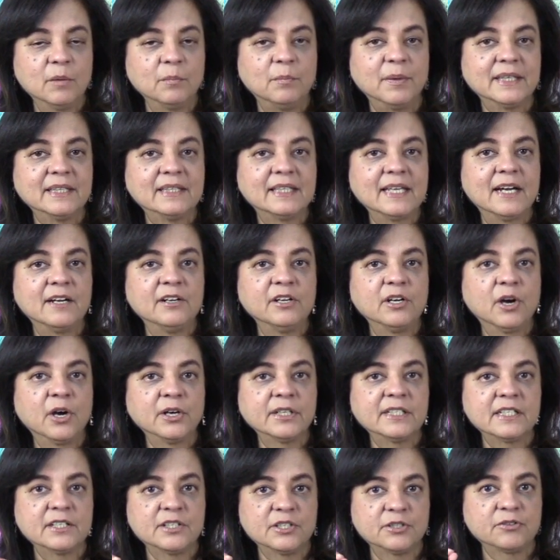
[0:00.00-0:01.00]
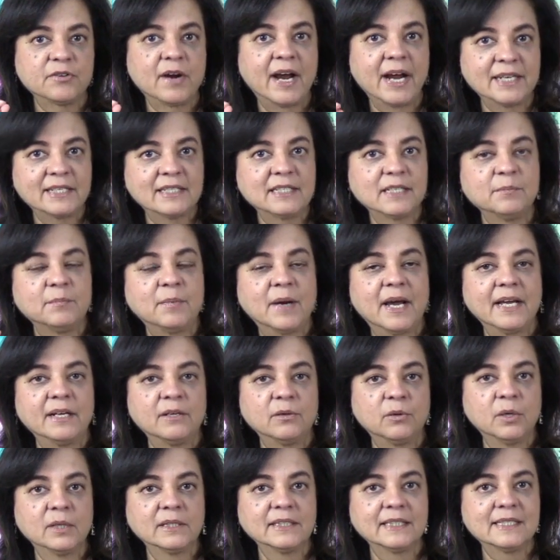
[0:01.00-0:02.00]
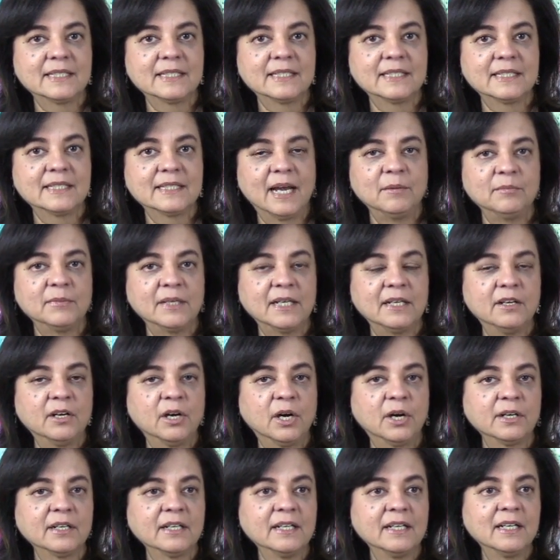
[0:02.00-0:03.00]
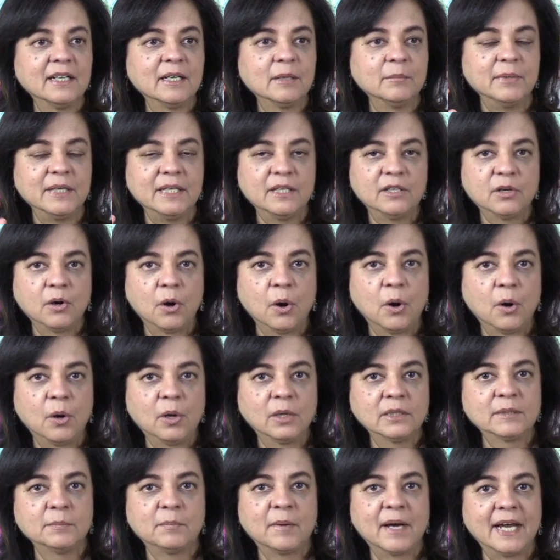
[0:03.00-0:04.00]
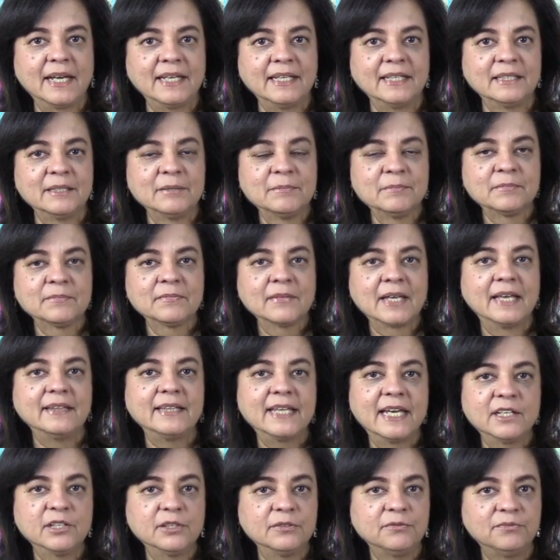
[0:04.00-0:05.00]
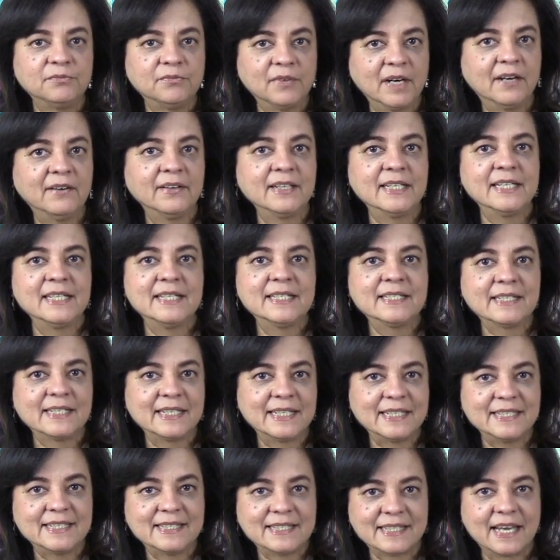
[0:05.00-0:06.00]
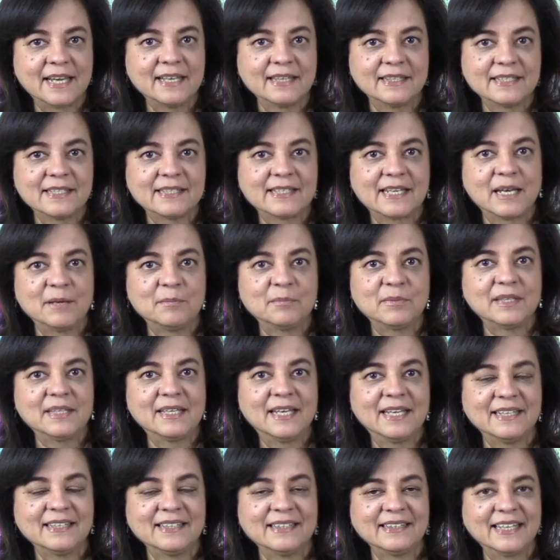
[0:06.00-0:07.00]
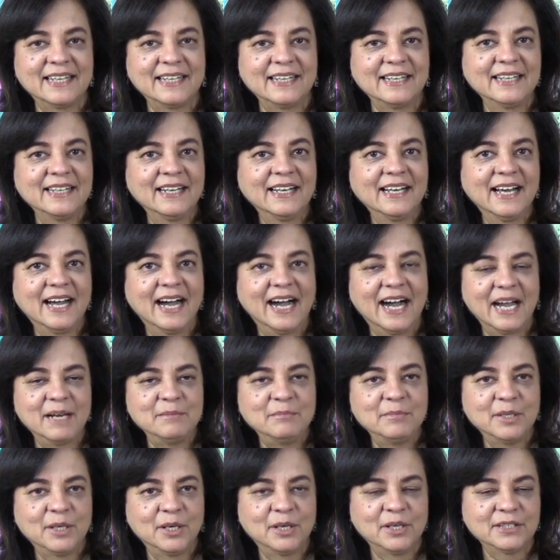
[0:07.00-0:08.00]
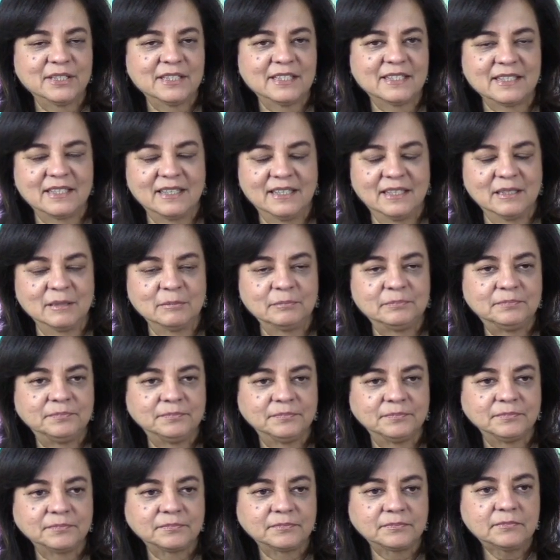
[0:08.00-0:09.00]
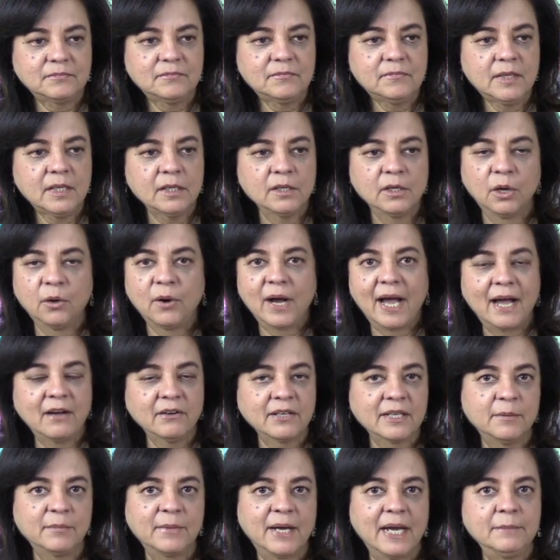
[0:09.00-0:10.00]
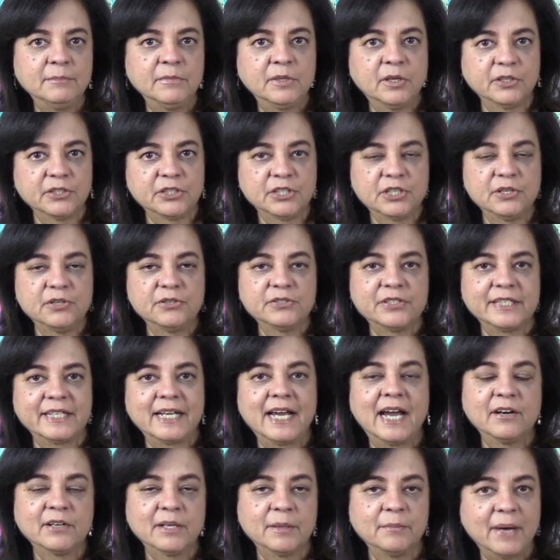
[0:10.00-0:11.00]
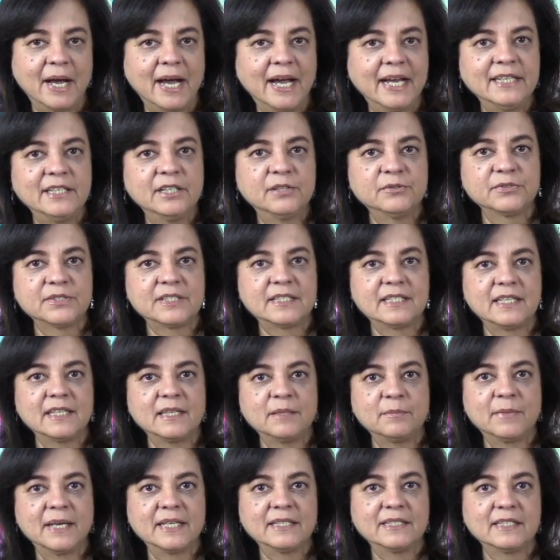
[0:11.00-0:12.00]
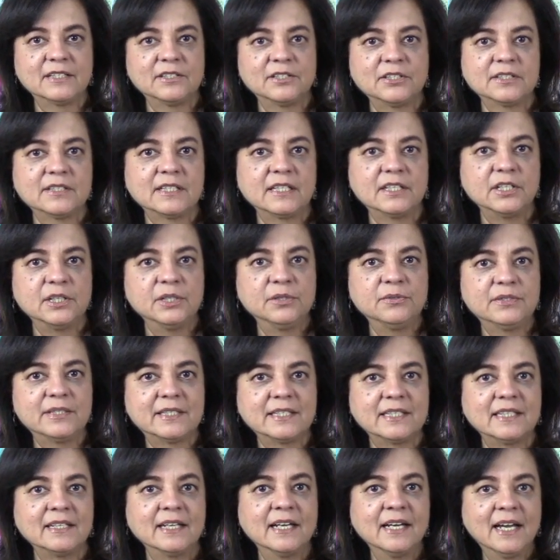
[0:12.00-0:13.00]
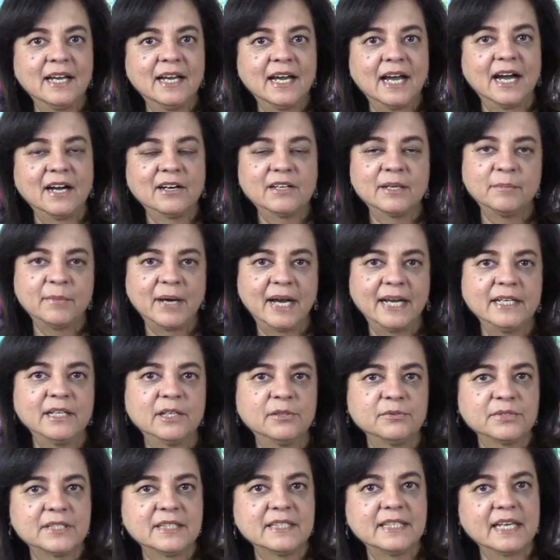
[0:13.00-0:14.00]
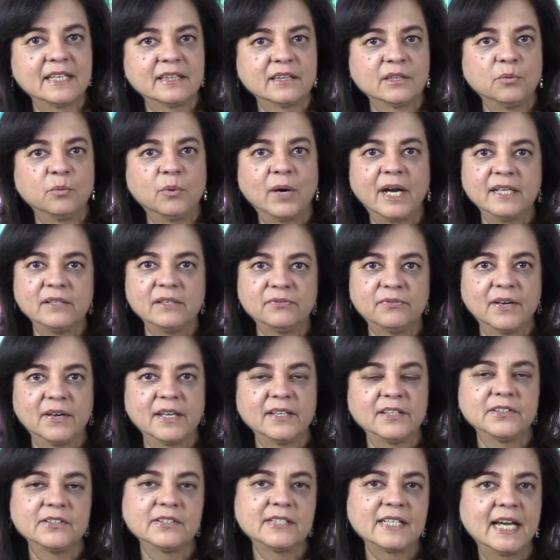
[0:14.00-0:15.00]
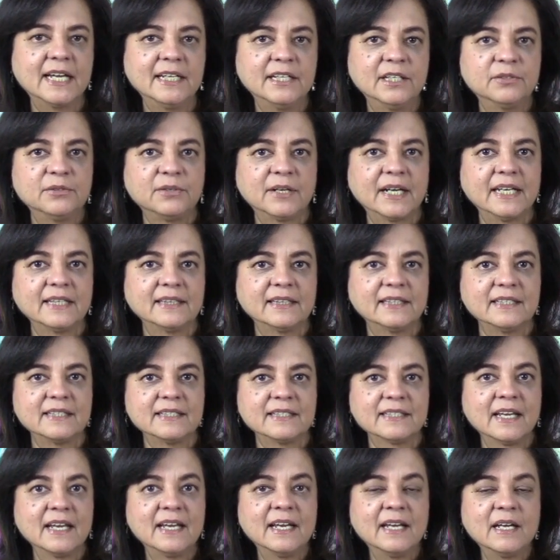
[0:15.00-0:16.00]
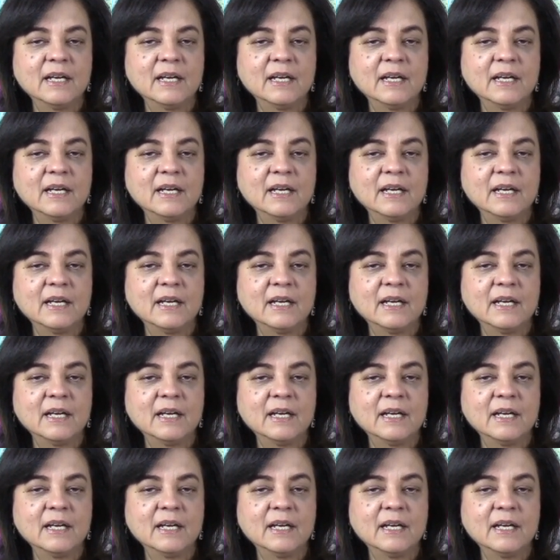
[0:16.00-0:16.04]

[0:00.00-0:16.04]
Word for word: But they're not distracted by it all the time. They're not being called by it. And they could very easily say the same thing that I'm not. Um, Oh, how come I'm not chosen? How come I don't see the messages that you see? How come I don't get the white feathers? I don't get this.